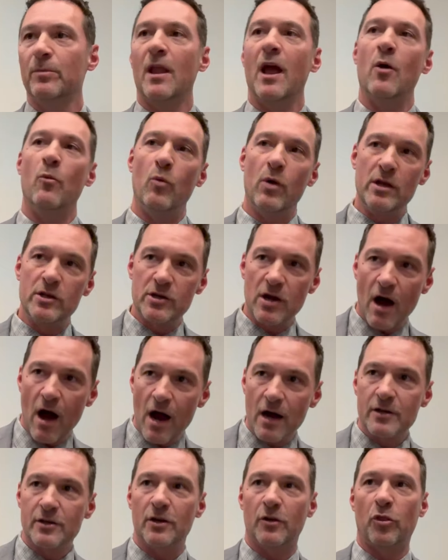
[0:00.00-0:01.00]
And we
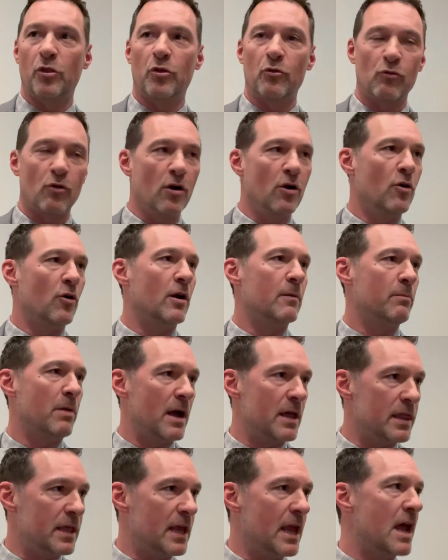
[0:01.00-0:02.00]
talked it through. And by
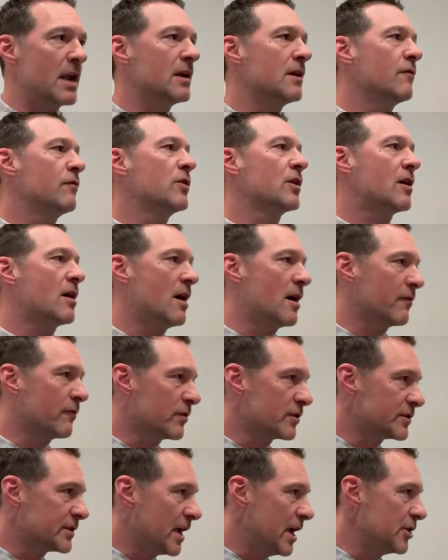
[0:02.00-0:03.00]
the end of the
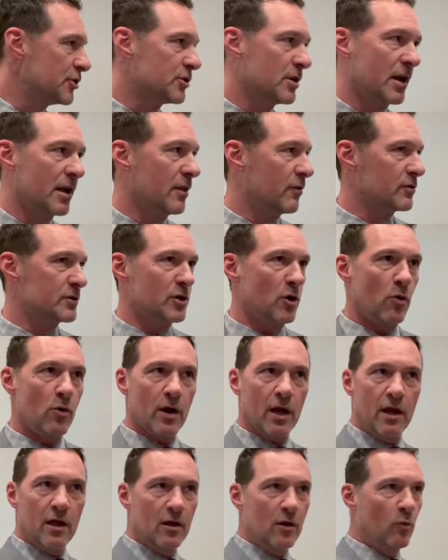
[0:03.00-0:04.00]
conversation, again, there was no
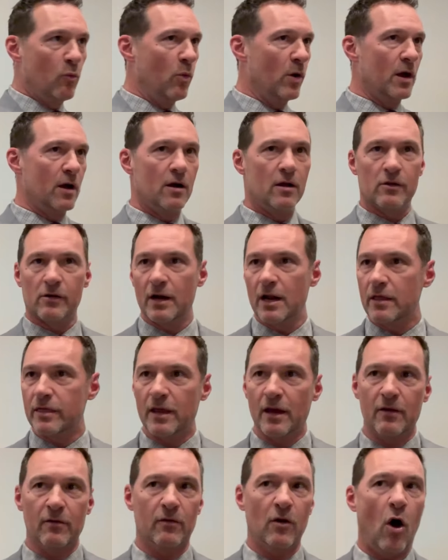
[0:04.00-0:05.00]
ill will or
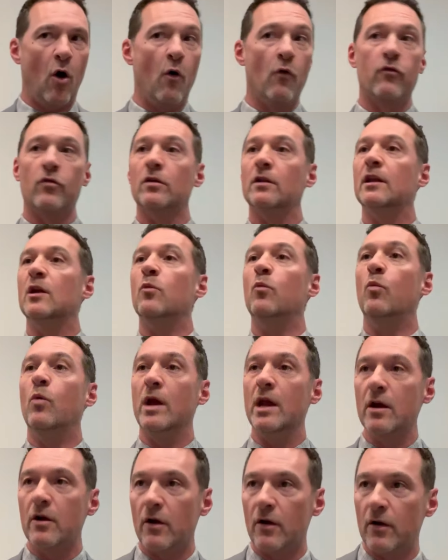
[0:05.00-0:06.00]
anything overly
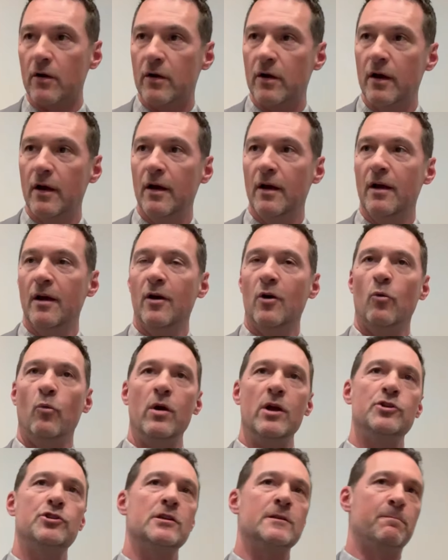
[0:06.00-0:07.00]
weird.
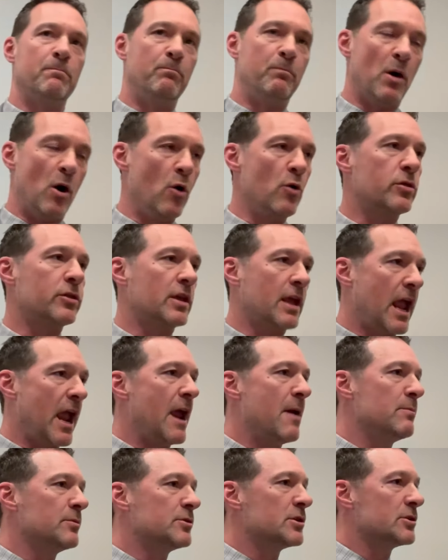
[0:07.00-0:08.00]
We just both
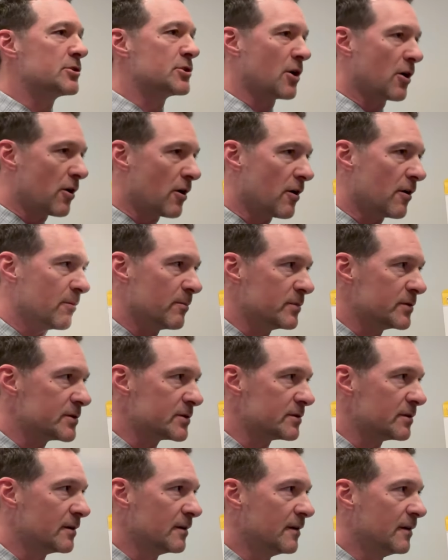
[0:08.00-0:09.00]
came to
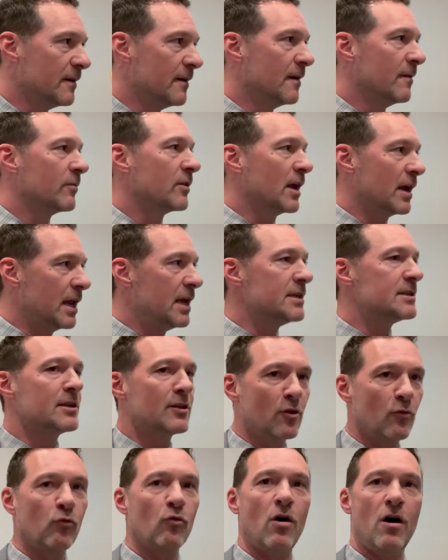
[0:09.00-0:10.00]
terms that he's in
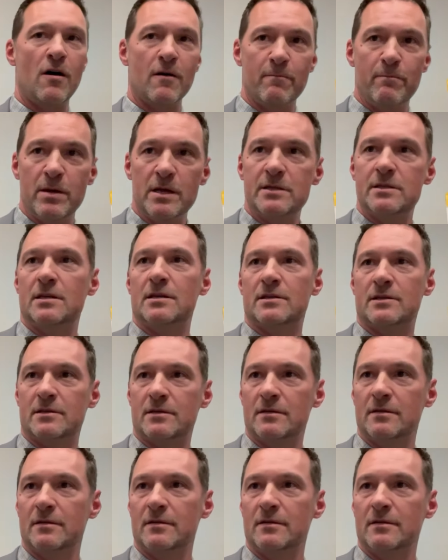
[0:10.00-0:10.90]
the wrong business.